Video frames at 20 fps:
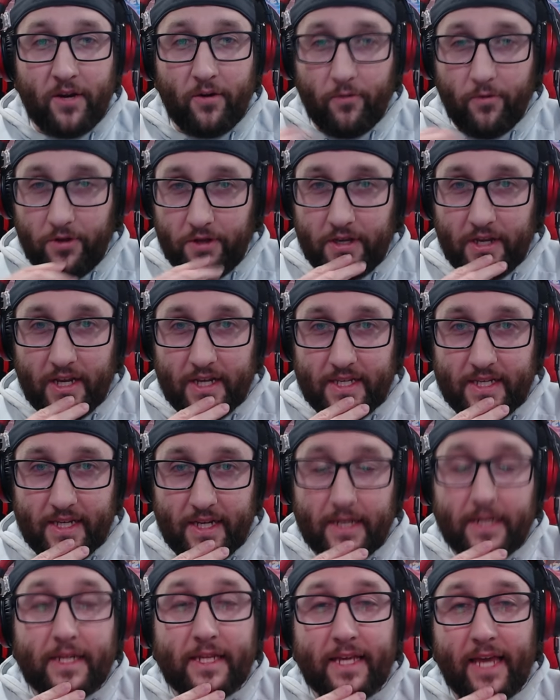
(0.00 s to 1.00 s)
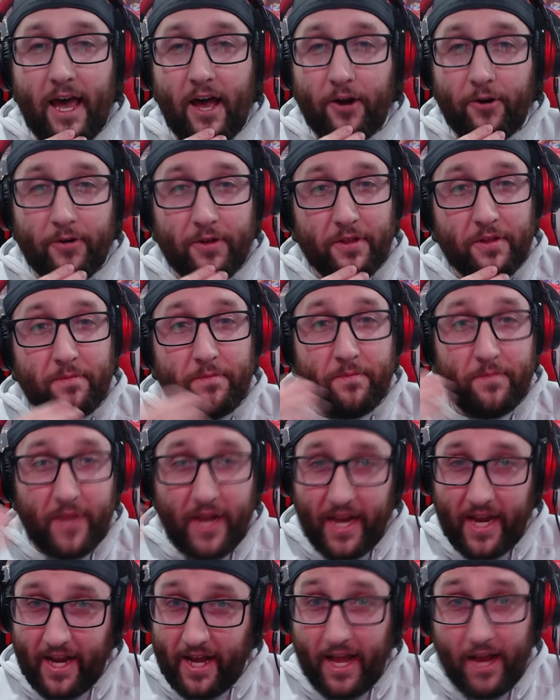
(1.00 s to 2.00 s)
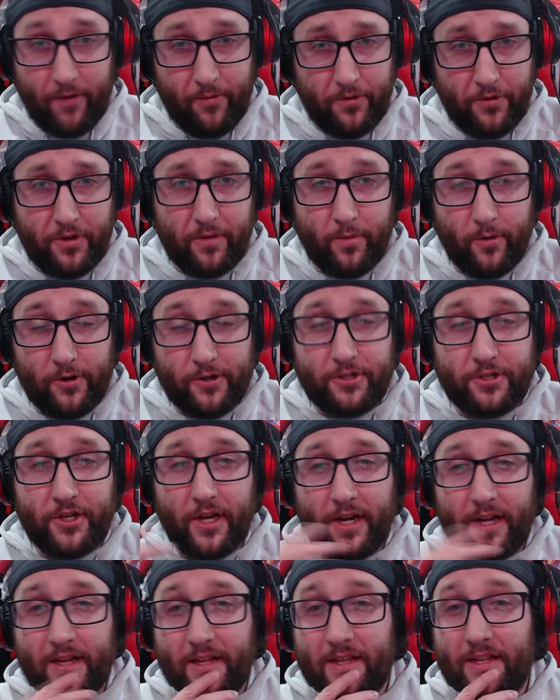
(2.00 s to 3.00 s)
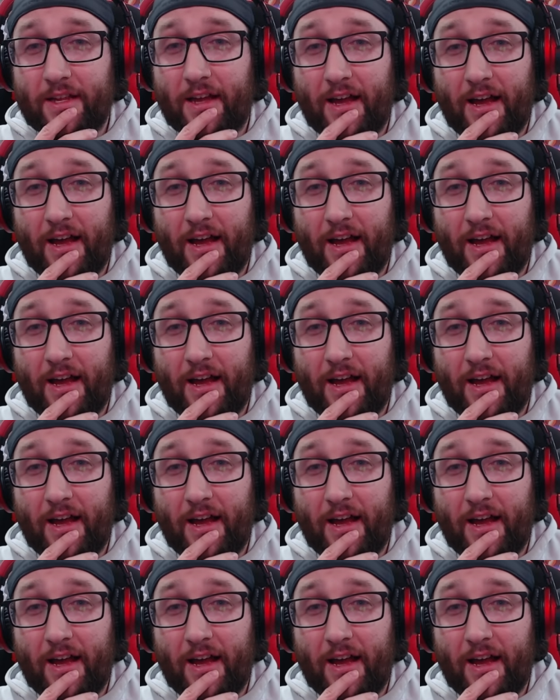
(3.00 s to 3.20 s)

It really gets it into the algorithm, and I really appreciate it.